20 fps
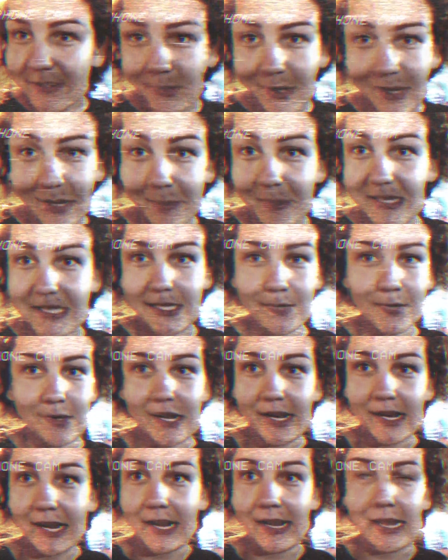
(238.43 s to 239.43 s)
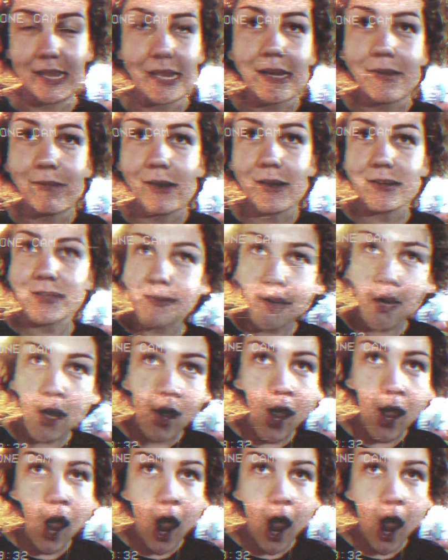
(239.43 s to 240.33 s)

if we're gonna miss it, we're not gonna get anywhere. Like,